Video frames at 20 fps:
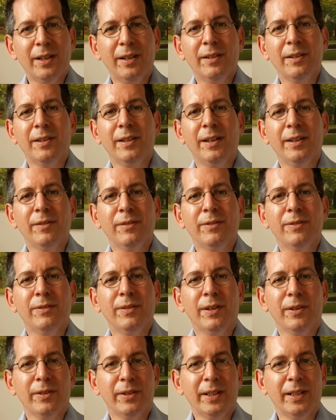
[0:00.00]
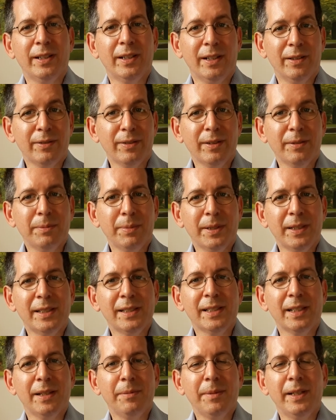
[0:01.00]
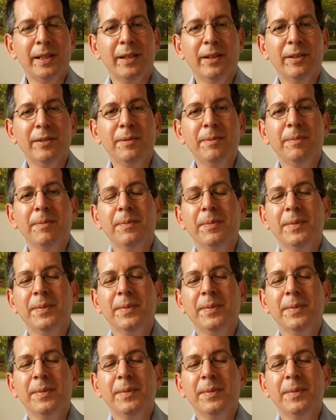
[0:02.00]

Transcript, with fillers: I've already covered, please let me know.